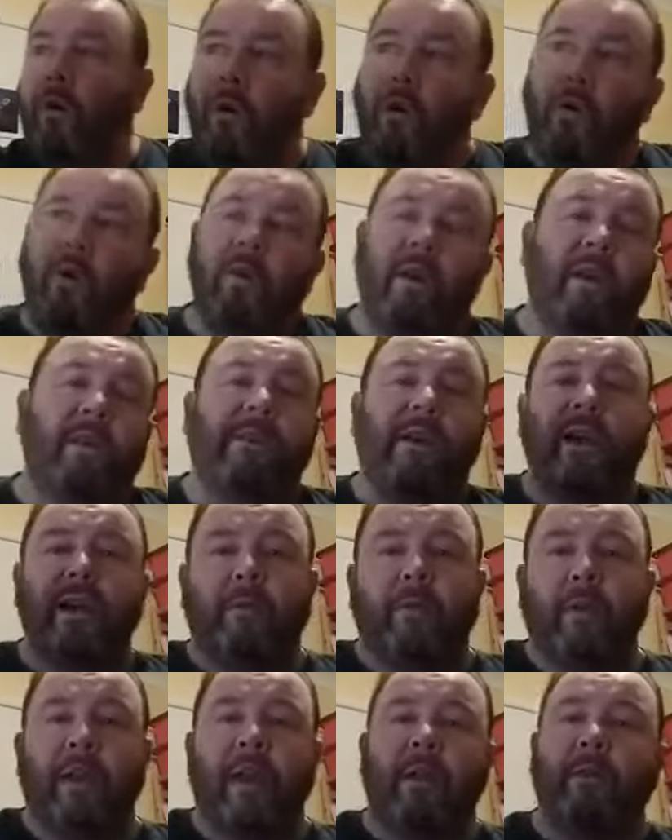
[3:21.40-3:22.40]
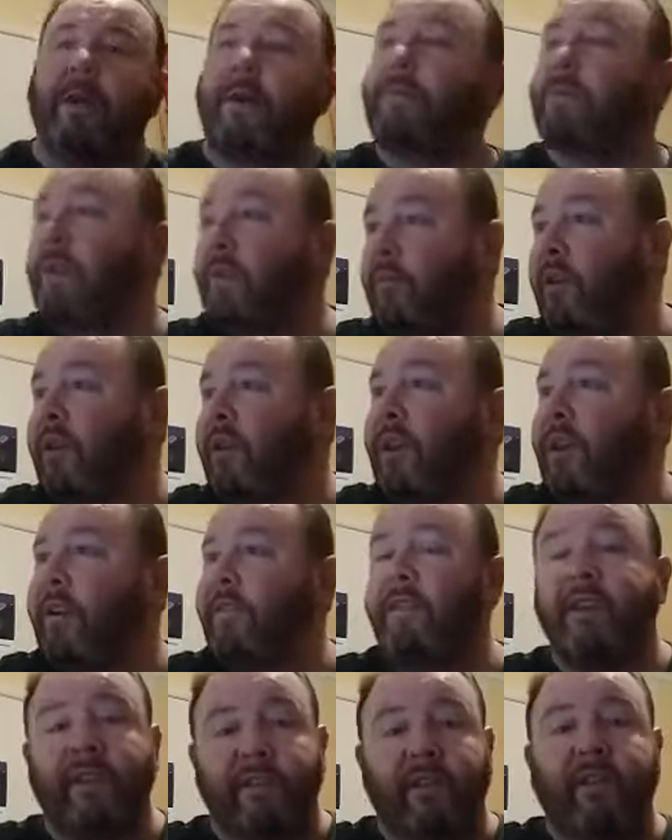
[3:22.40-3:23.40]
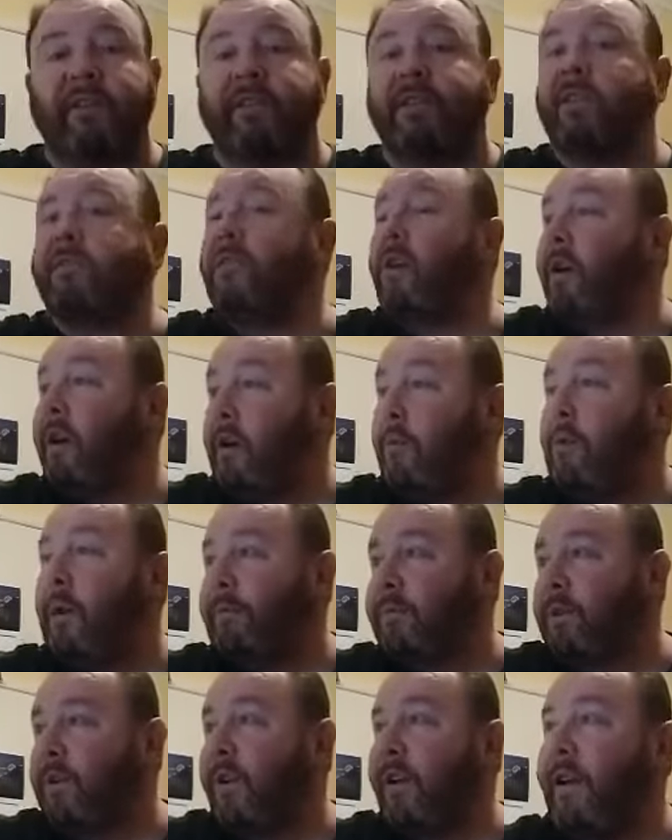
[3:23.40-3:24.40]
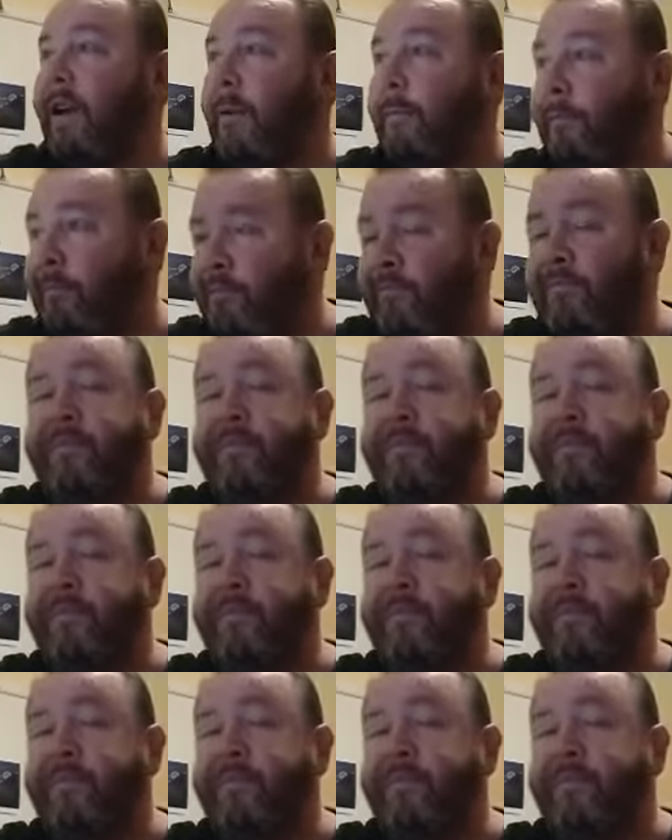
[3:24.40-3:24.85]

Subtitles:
All are available on our website. I'm looking at it because I've got our website up.